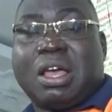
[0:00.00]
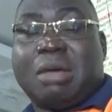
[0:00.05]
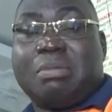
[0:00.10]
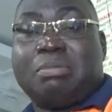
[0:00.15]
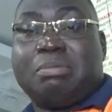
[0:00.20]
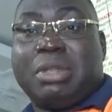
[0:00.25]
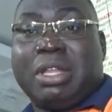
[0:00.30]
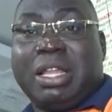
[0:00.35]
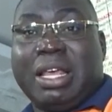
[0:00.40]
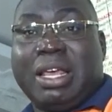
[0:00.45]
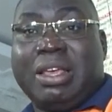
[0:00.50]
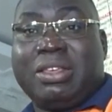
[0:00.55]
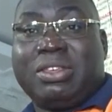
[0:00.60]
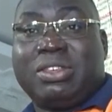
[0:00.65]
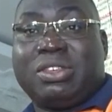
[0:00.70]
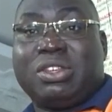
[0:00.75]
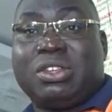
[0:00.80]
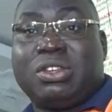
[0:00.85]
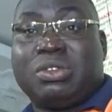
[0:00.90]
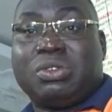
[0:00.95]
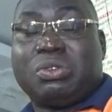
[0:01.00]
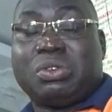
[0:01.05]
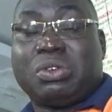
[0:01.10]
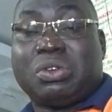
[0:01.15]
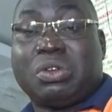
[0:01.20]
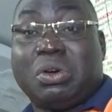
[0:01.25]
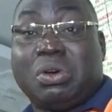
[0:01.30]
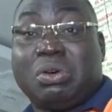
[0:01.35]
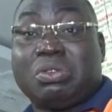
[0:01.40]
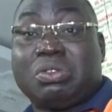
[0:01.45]
I'm blessed
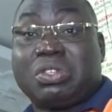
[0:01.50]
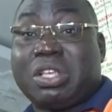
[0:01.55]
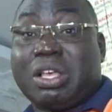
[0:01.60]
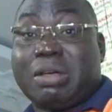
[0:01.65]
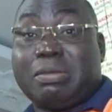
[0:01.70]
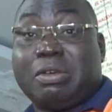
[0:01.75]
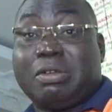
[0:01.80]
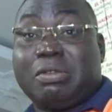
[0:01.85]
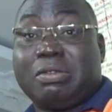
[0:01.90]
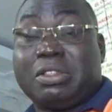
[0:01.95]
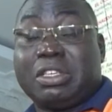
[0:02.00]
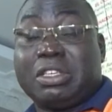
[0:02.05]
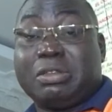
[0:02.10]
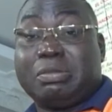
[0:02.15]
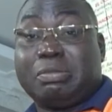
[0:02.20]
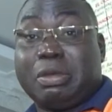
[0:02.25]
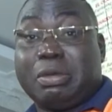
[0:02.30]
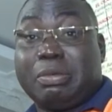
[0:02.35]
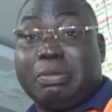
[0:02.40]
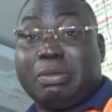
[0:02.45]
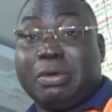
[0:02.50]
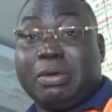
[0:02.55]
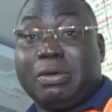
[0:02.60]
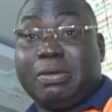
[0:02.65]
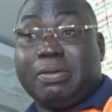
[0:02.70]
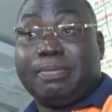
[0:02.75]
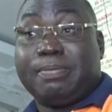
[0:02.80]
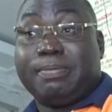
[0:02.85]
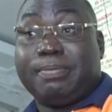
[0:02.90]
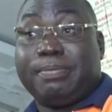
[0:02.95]
to know some of these
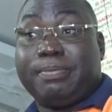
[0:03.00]
people